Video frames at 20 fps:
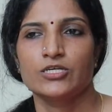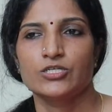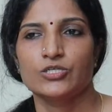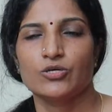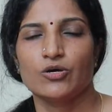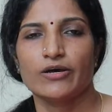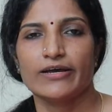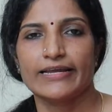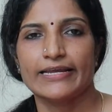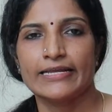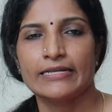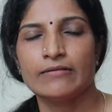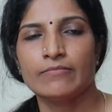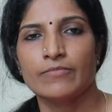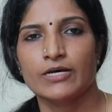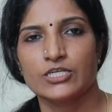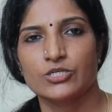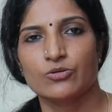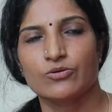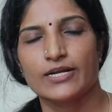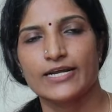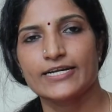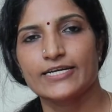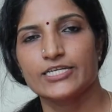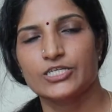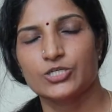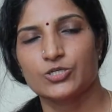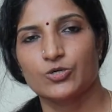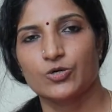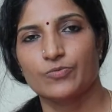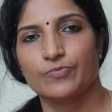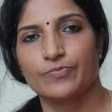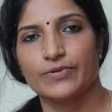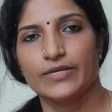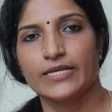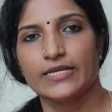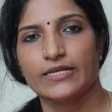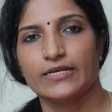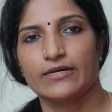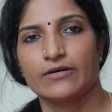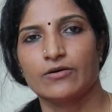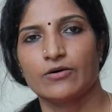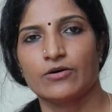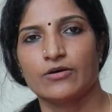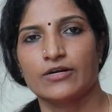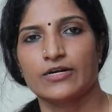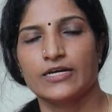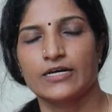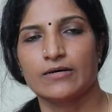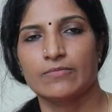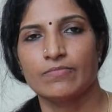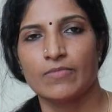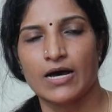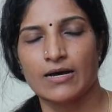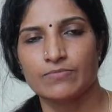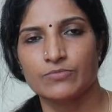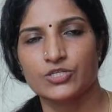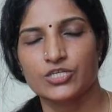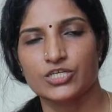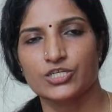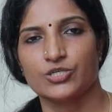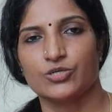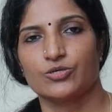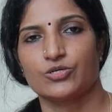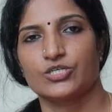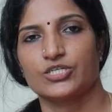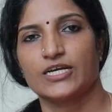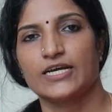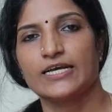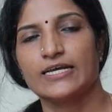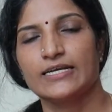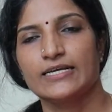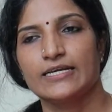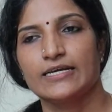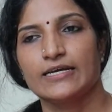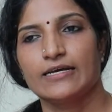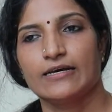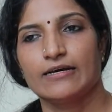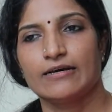So in muscular dystrophy or Mamsa Shosha,